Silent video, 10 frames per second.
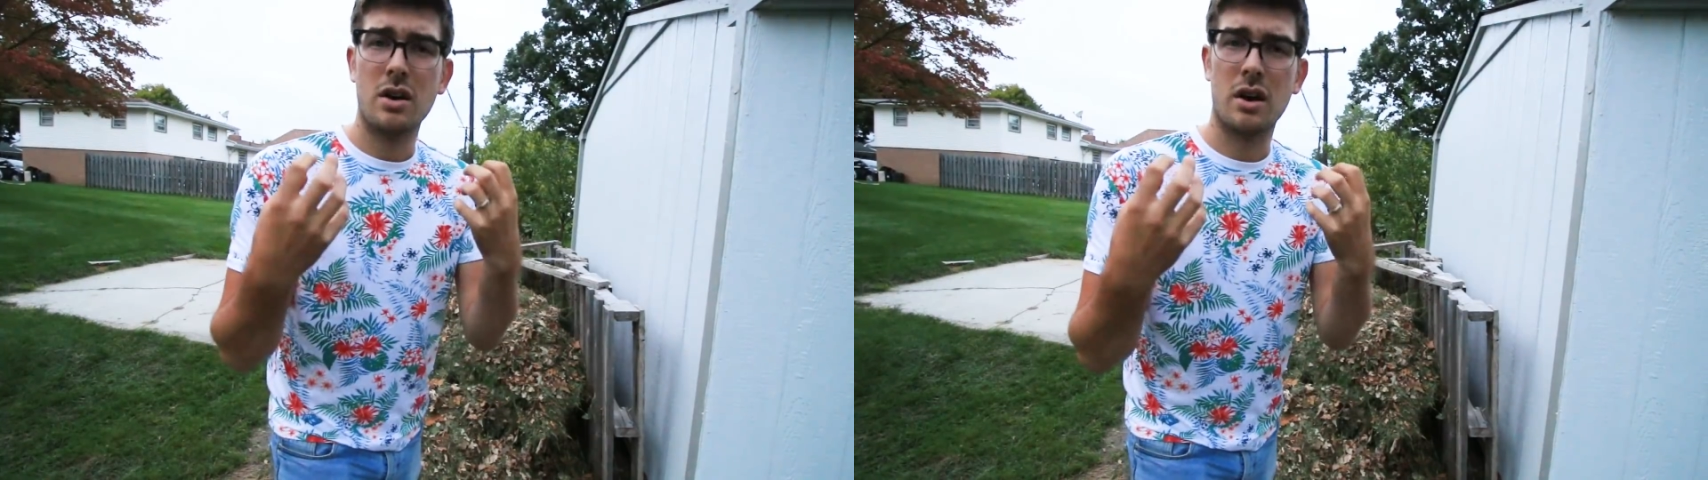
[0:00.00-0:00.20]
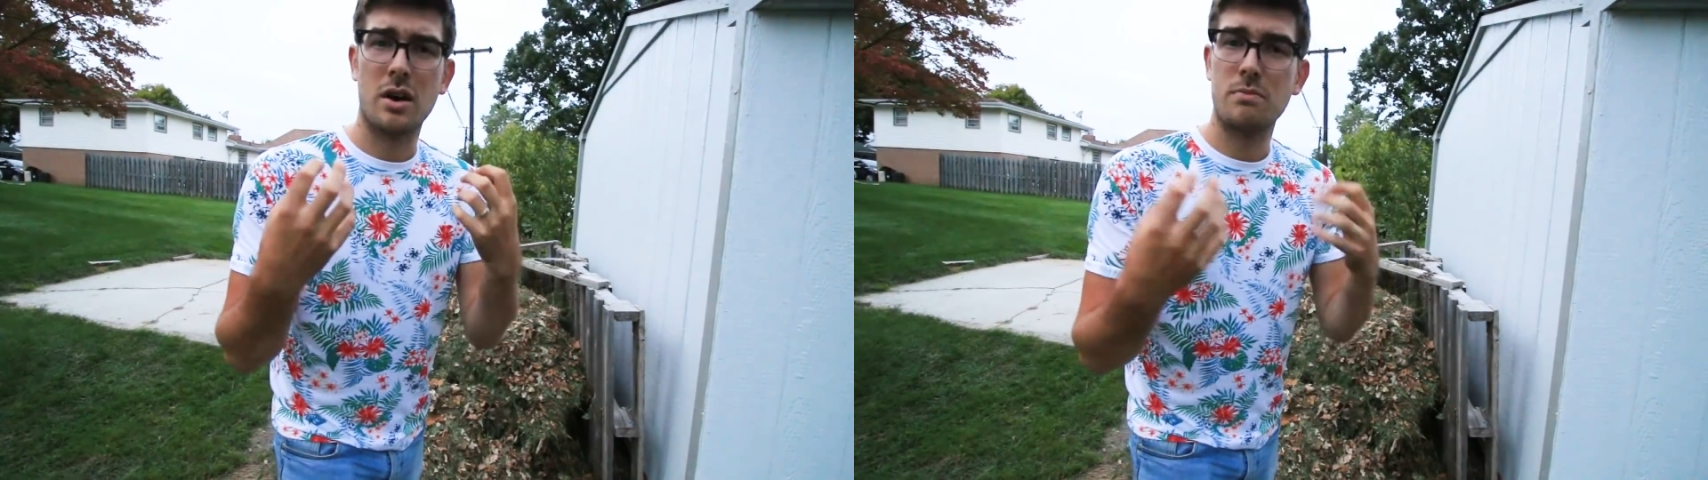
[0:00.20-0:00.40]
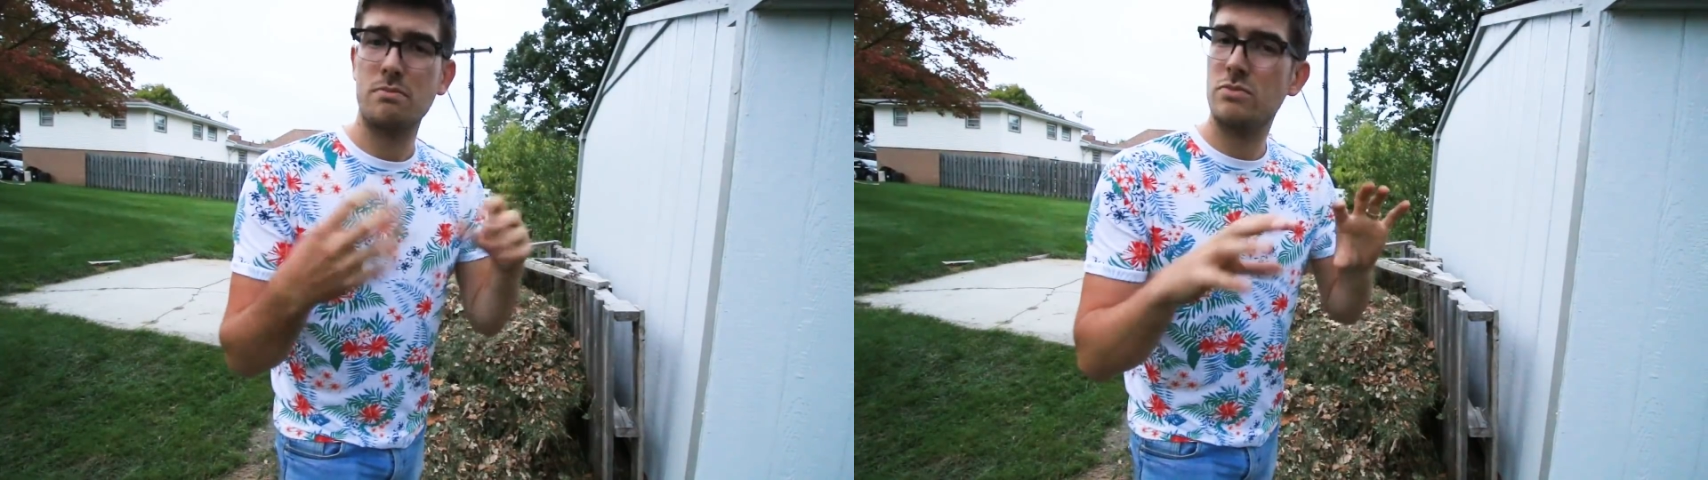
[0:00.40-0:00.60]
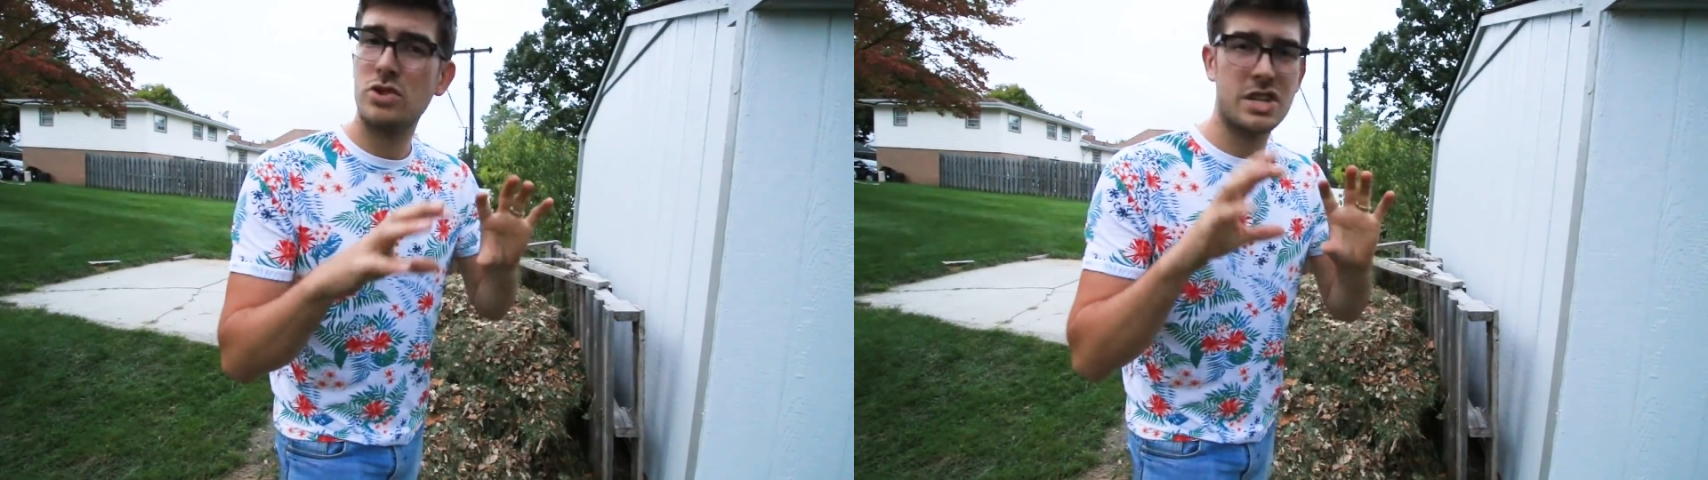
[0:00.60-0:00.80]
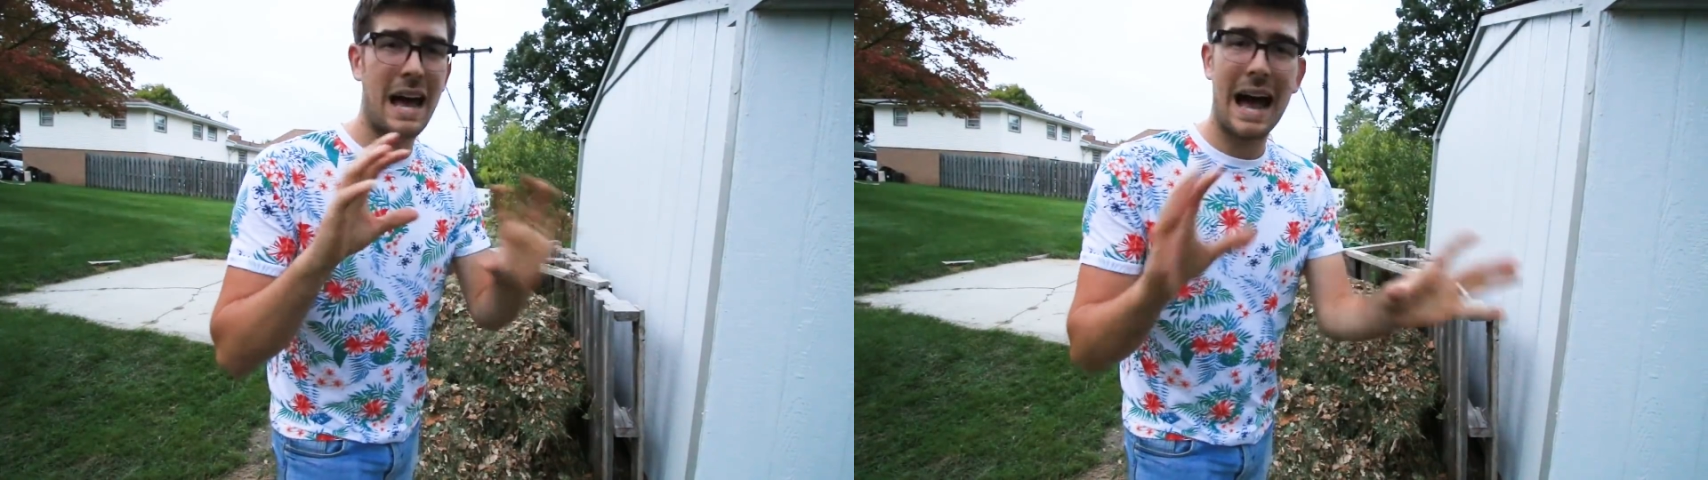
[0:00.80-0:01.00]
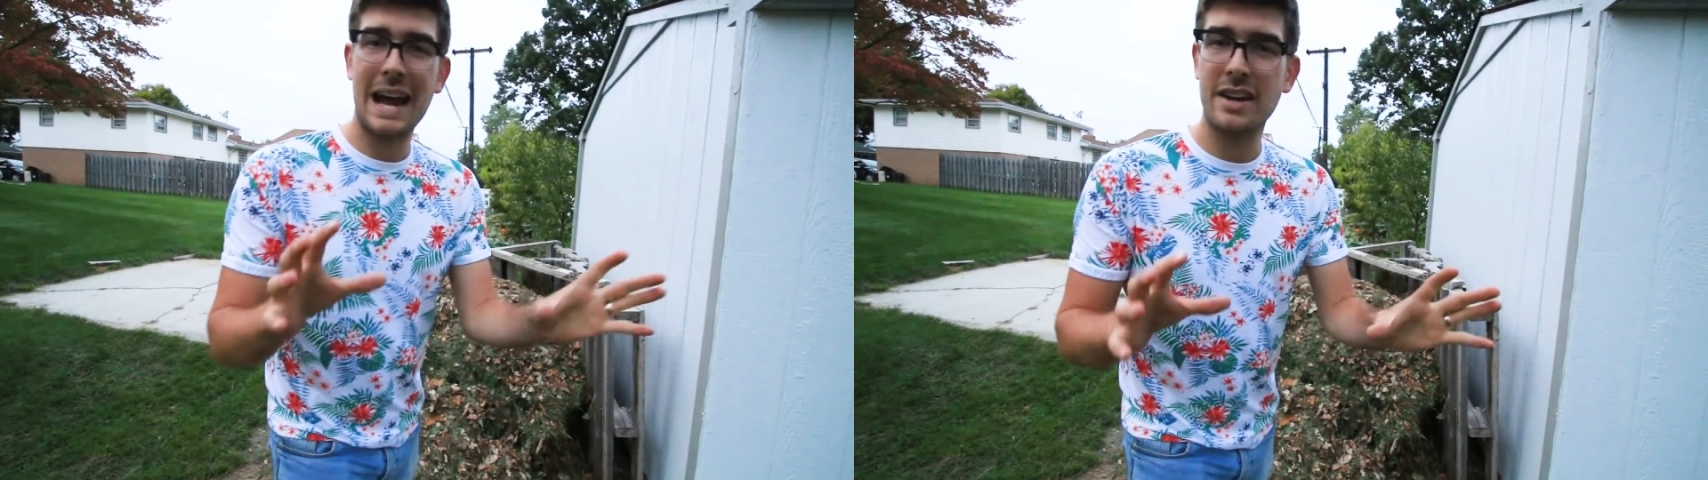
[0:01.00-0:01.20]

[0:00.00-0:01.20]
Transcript: um, just high